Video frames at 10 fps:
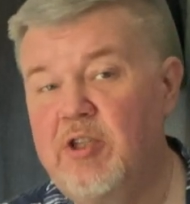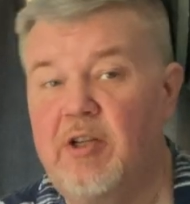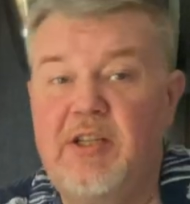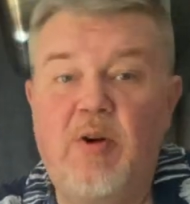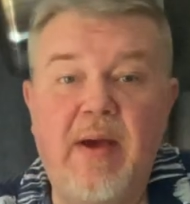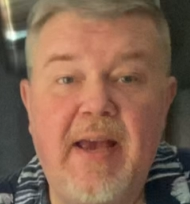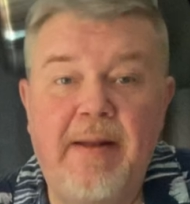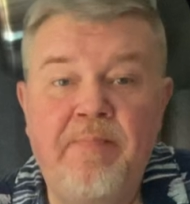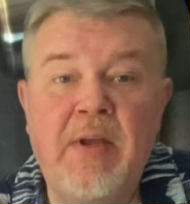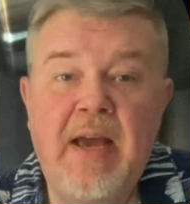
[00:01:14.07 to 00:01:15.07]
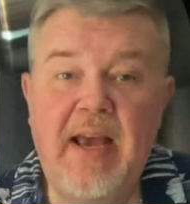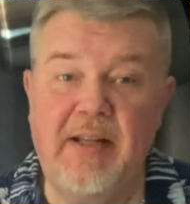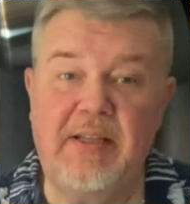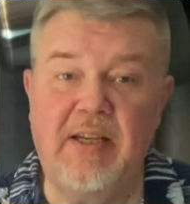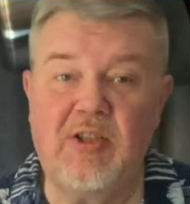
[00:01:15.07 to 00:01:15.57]
So let's go ahead and
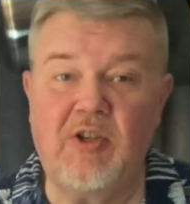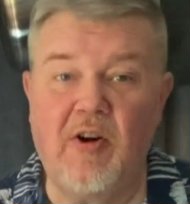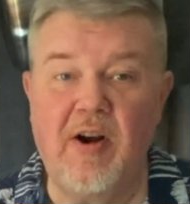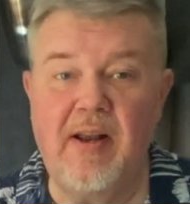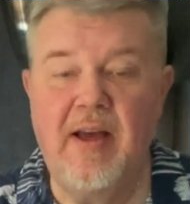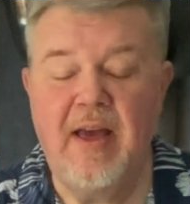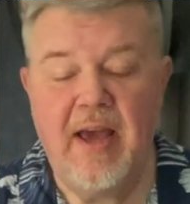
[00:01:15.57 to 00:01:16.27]
let's get started.